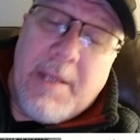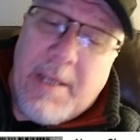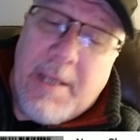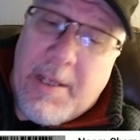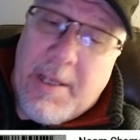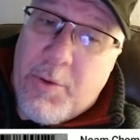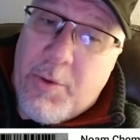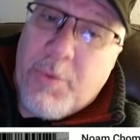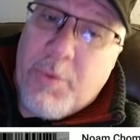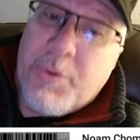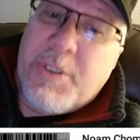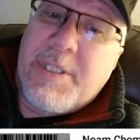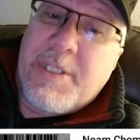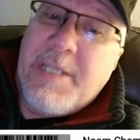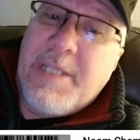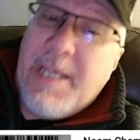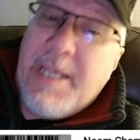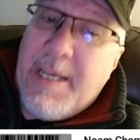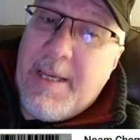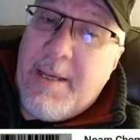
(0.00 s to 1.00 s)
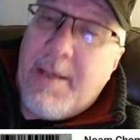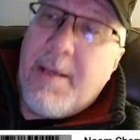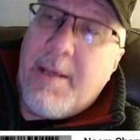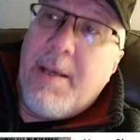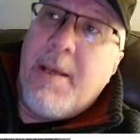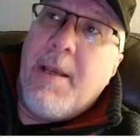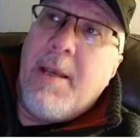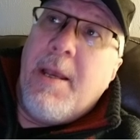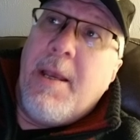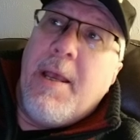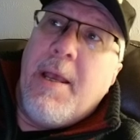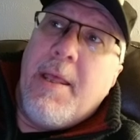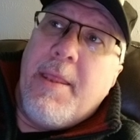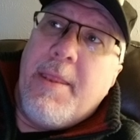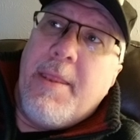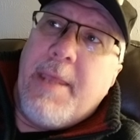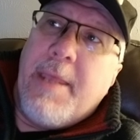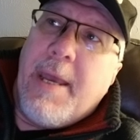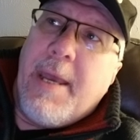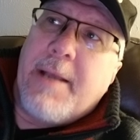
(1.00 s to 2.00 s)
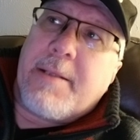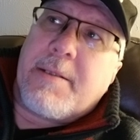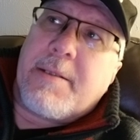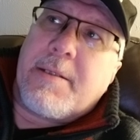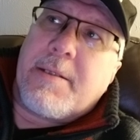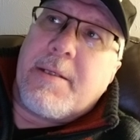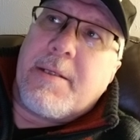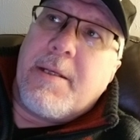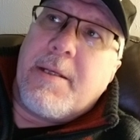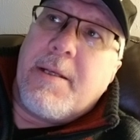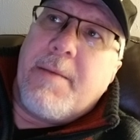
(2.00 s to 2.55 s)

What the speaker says: you will see that